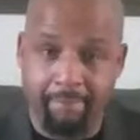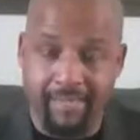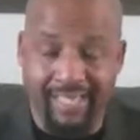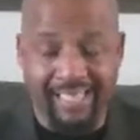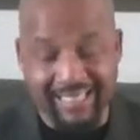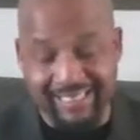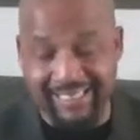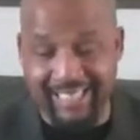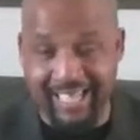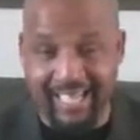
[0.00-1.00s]
And that's
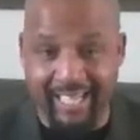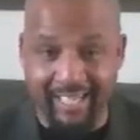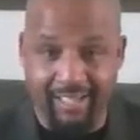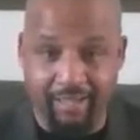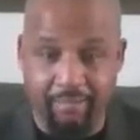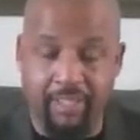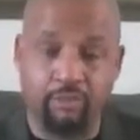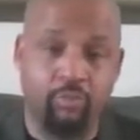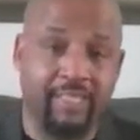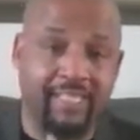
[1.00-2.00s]
sad,
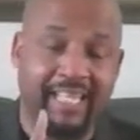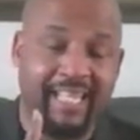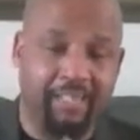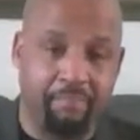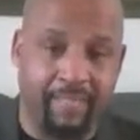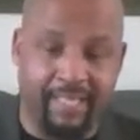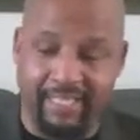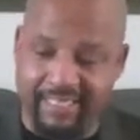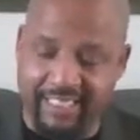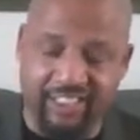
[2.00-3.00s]
because we need men
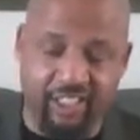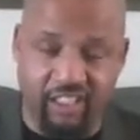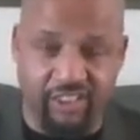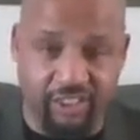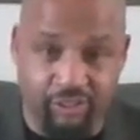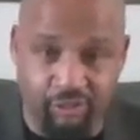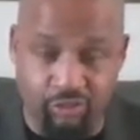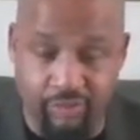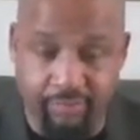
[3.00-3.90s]
to teach our children.